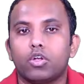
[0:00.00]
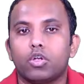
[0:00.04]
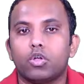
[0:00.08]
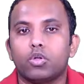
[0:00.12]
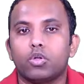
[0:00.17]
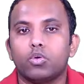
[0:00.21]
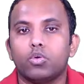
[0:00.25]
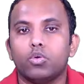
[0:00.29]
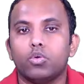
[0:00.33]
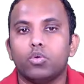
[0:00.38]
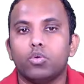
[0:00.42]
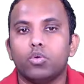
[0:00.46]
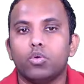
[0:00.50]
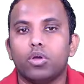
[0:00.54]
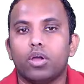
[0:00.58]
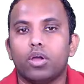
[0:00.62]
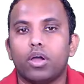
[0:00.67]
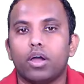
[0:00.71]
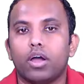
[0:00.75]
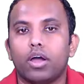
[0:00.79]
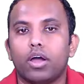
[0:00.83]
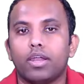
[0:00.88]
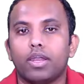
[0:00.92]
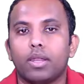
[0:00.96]
2,
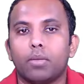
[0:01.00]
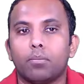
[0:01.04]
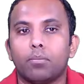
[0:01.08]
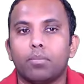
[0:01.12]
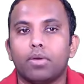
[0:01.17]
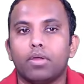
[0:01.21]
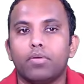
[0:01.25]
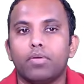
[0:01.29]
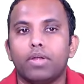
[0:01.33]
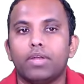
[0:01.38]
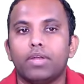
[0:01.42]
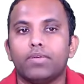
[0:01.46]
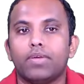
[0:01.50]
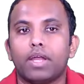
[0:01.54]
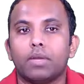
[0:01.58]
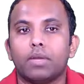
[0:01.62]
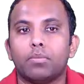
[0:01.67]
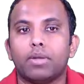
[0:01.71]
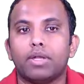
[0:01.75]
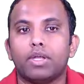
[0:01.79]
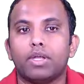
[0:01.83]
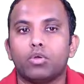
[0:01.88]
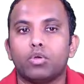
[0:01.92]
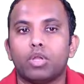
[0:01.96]
a number when divided
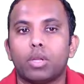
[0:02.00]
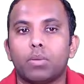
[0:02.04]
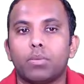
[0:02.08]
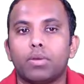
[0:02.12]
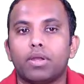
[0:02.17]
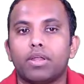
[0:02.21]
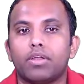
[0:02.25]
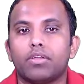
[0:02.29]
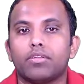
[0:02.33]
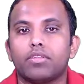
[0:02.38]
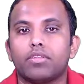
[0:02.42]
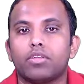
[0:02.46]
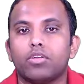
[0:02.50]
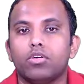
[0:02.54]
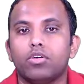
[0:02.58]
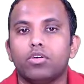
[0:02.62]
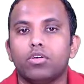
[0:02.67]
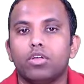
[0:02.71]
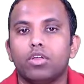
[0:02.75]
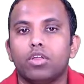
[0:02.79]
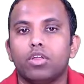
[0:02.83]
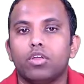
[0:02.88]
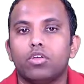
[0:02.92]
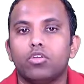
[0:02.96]
by 2, remainder is 0.
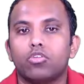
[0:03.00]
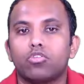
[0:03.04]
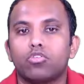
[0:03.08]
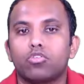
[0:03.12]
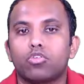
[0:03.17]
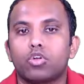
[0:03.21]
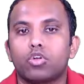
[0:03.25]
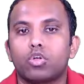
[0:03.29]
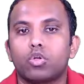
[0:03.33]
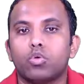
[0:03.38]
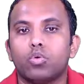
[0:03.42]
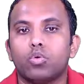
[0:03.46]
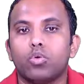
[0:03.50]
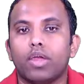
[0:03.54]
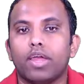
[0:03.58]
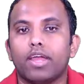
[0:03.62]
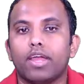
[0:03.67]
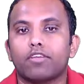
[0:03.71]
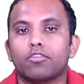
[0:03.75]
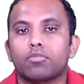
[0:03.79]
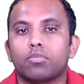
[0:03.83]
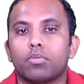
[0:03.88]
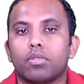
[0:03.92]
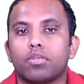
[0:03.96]
So
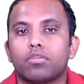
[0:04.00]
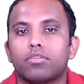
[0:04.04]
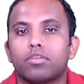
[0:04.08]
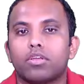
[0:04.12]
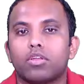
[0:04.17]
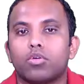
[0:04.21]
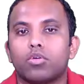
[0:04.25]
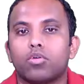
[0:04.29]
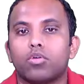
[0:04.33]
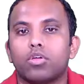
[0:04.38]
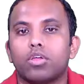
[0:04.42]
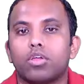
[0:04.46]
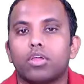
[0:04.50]
2x plus 0.